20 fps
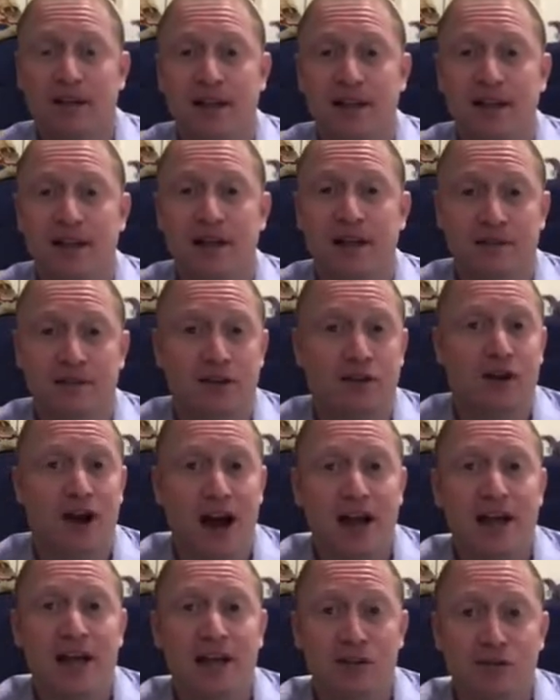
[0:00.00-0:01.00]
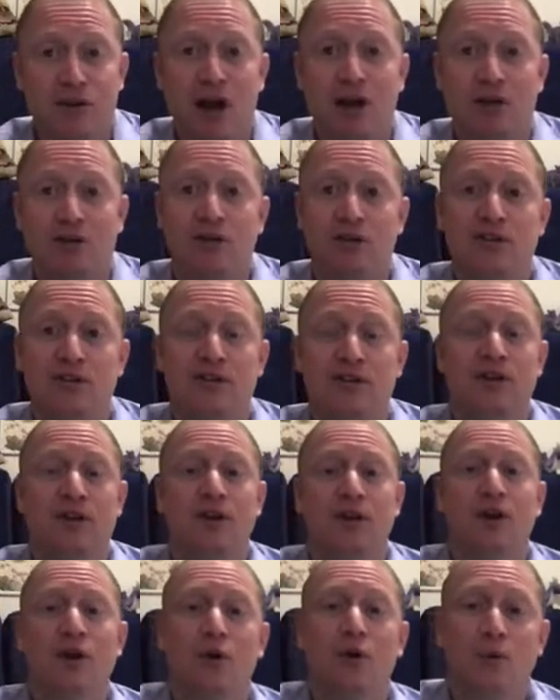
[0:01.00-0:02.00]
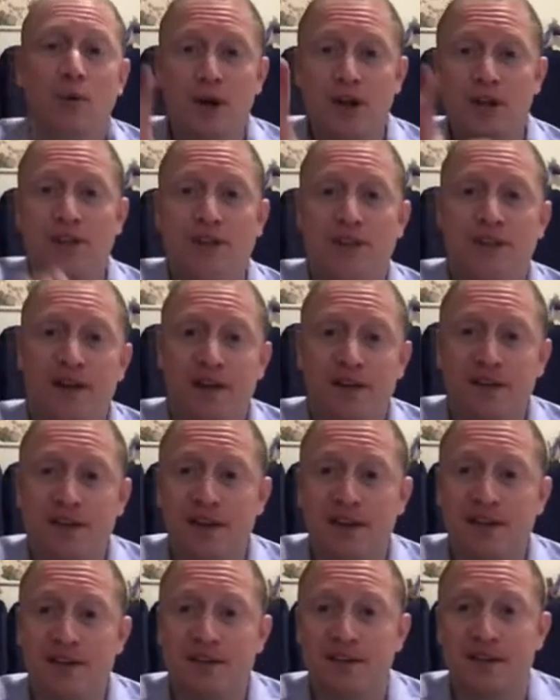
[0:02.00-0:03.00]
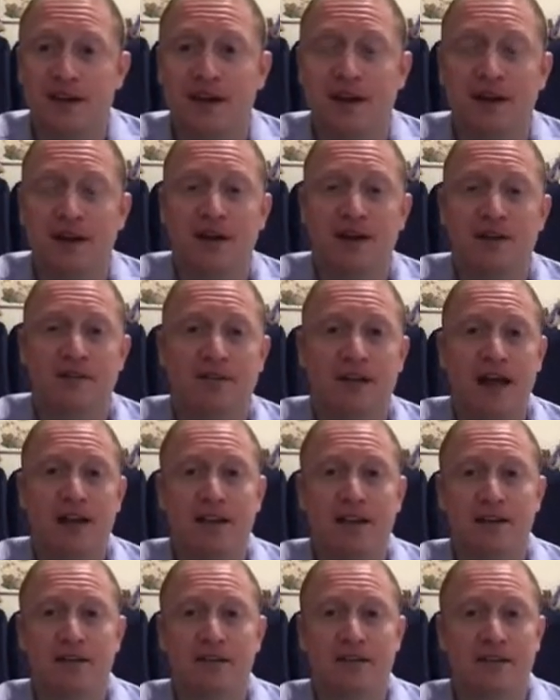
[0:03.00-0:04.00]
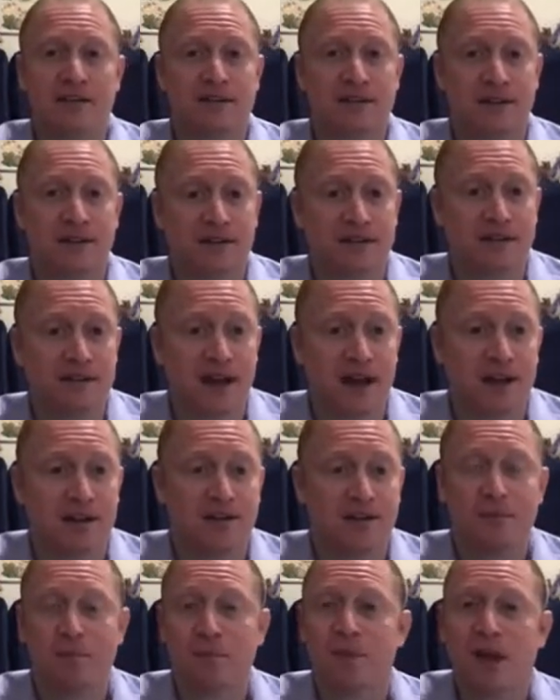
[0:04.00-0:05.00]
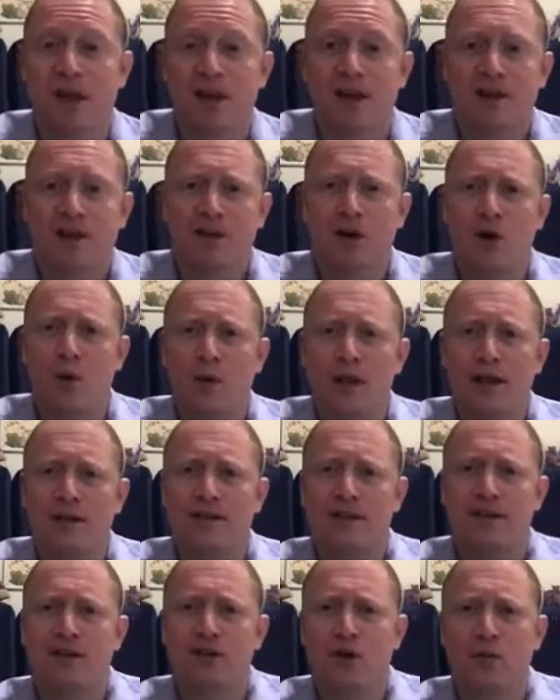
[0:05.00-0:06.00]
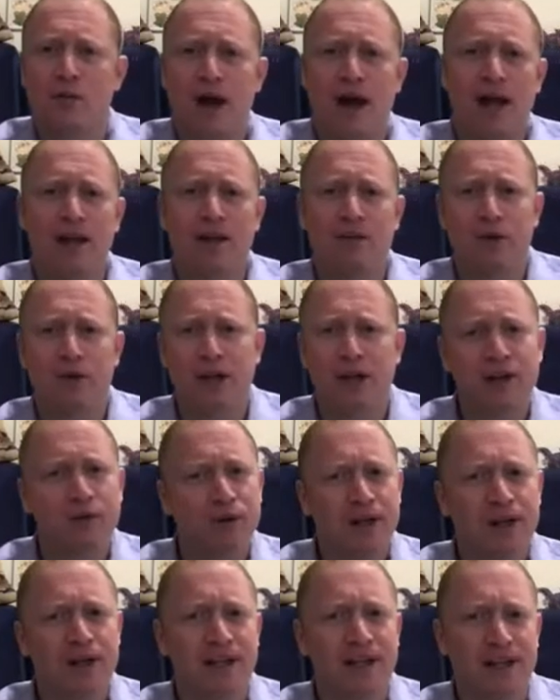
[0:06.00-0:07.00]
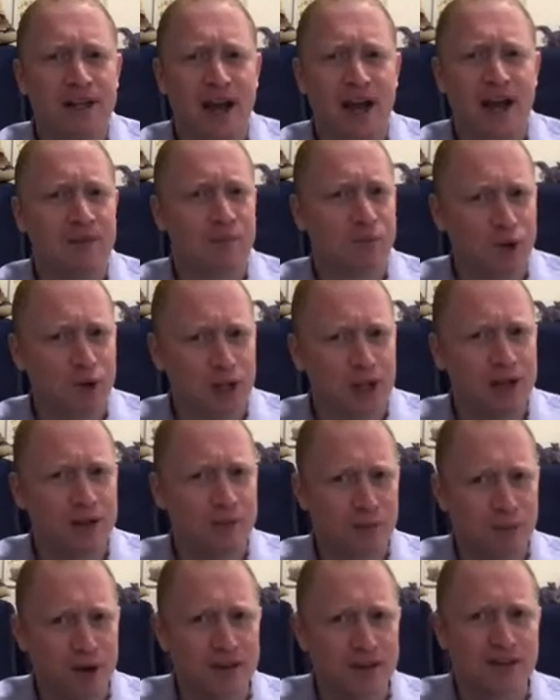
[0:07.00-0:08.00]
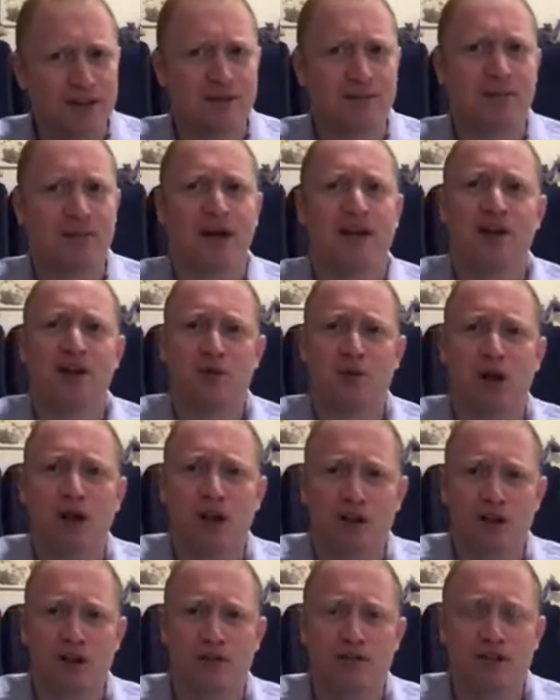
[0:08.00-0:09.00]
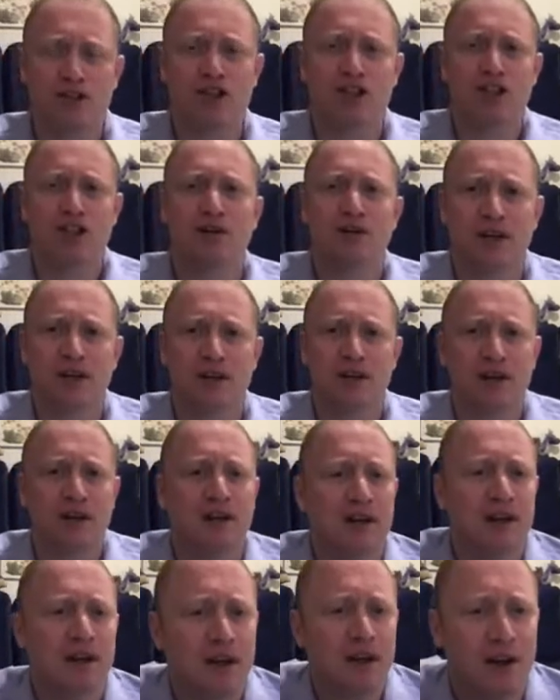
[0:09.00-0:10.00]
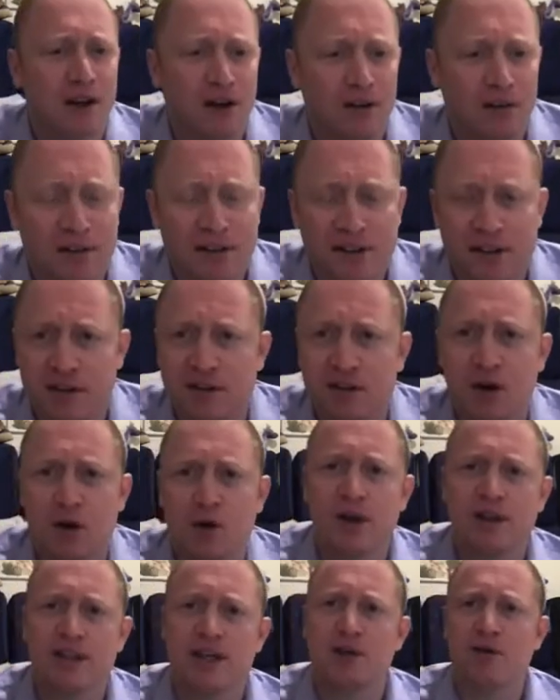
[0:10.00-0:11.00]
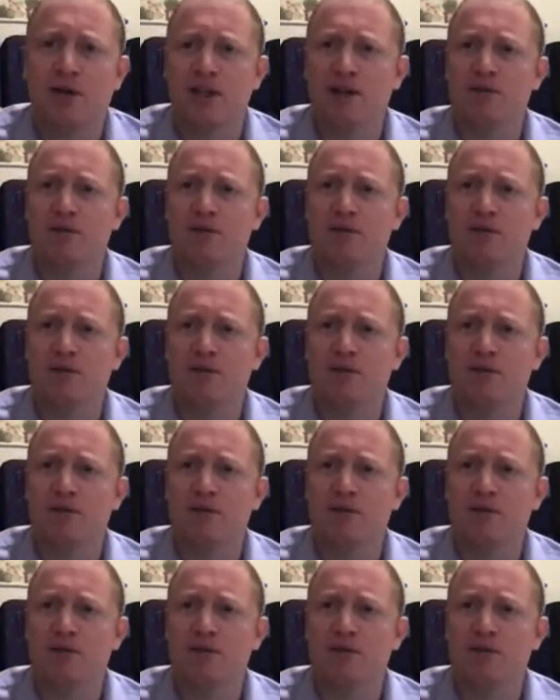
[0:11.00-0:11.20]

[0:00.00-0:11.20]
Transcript: So let's assume I'm really impressed by the quality of engineering of Cisco, and I want to make a Cisco router for myself and maybe sell it because I like them so much.